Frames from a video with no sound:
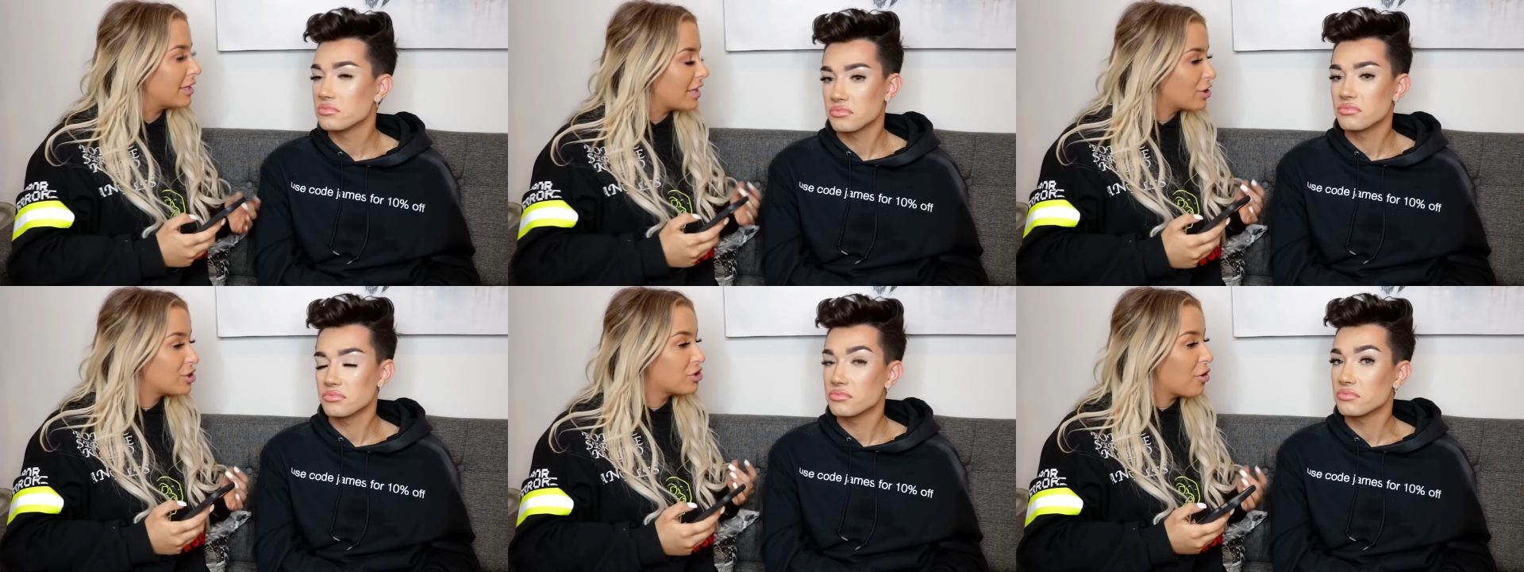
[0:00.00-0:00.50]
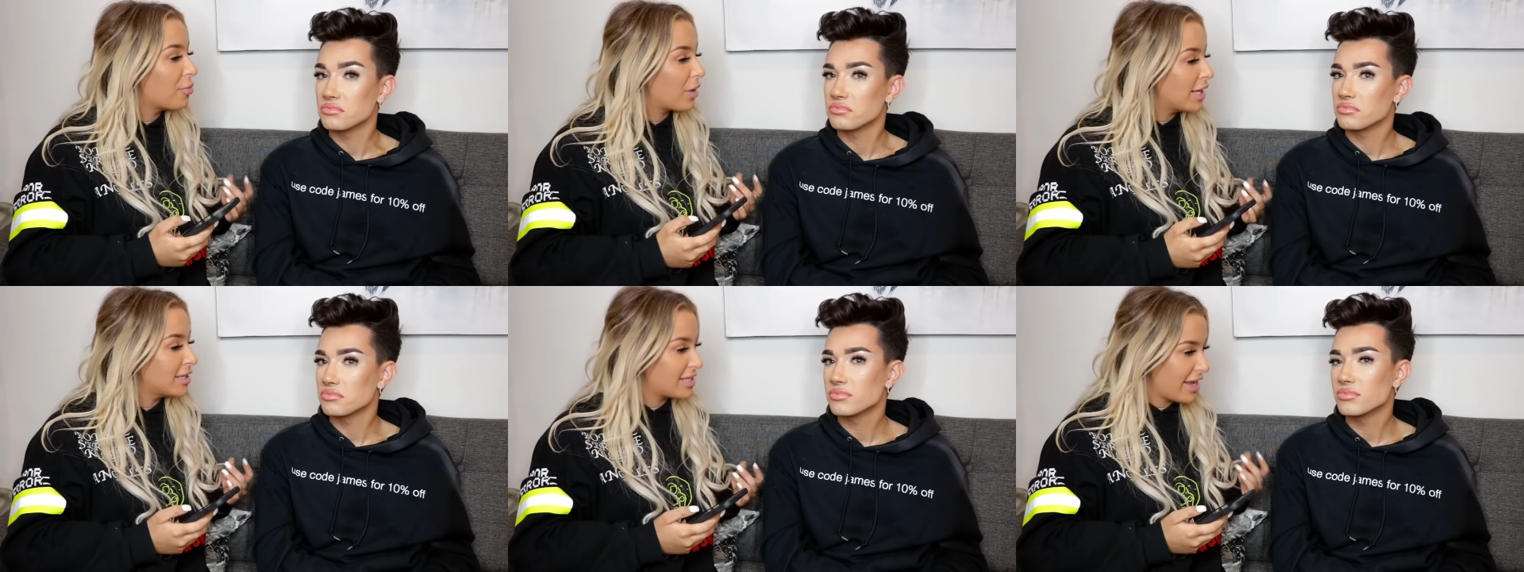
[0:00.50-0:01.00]
Speaker 1: Like they're so
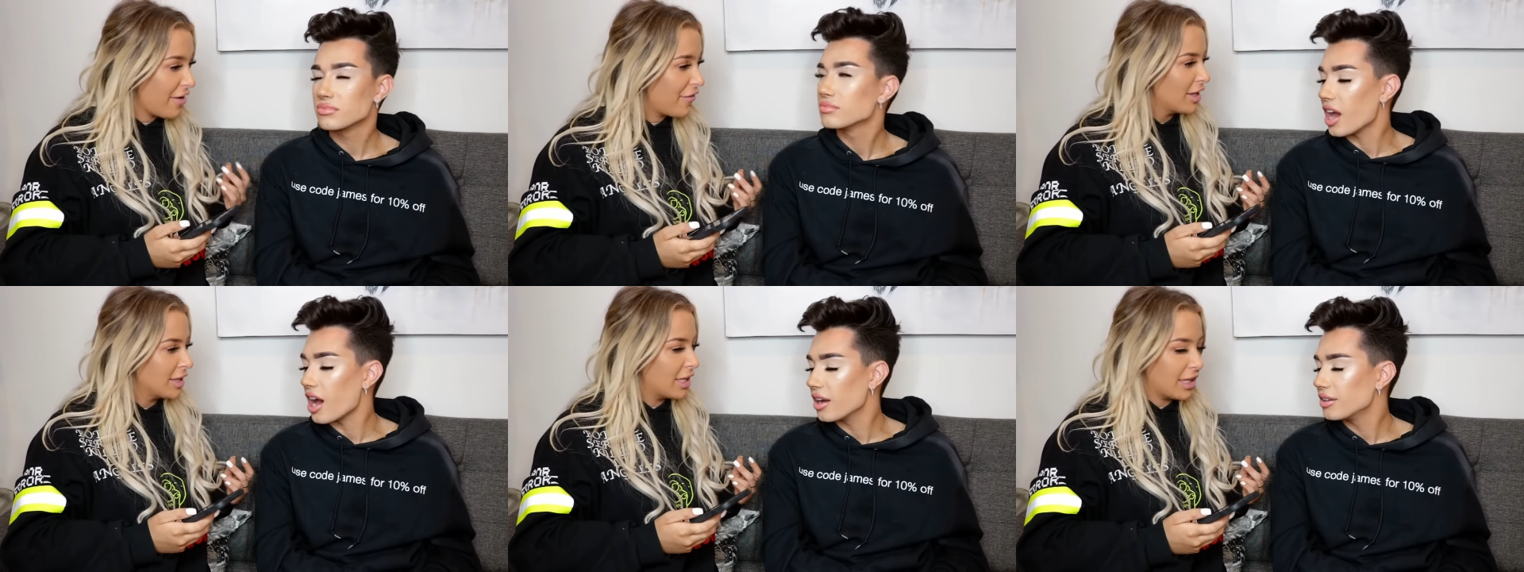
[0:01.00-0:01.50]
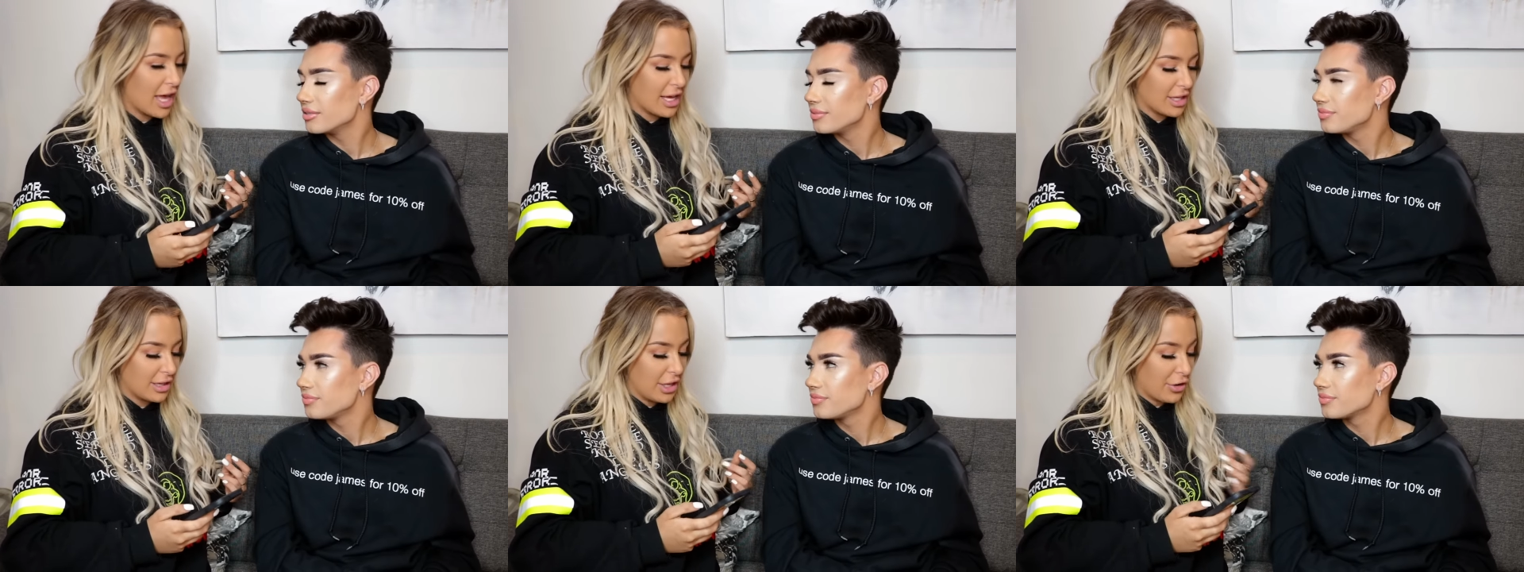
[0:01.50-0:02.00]
brand safe yeah. that
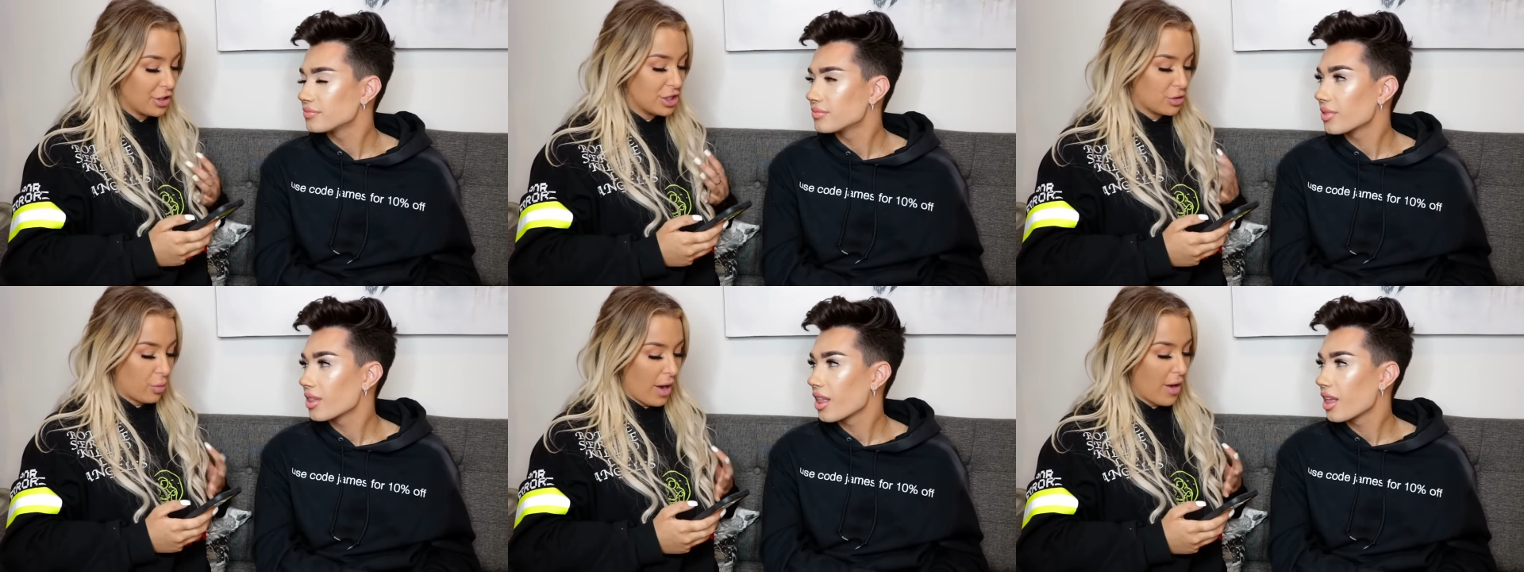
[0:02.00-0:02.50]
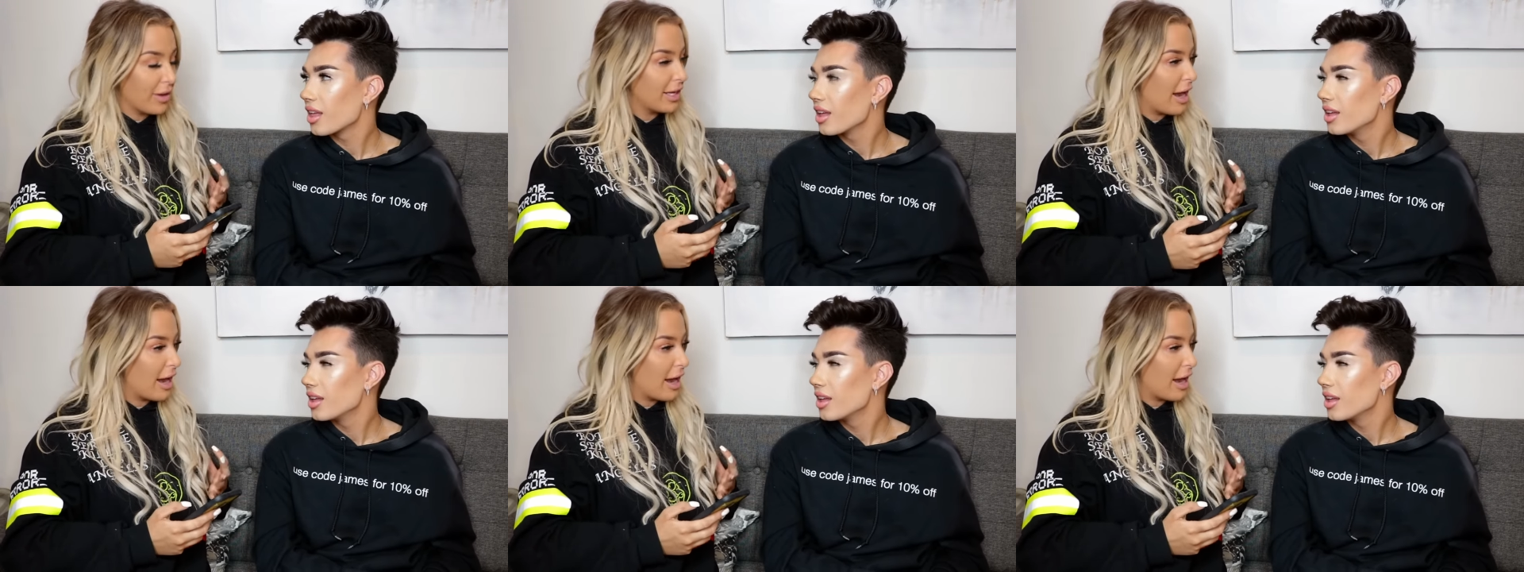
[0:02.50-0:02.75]
like literally just wearing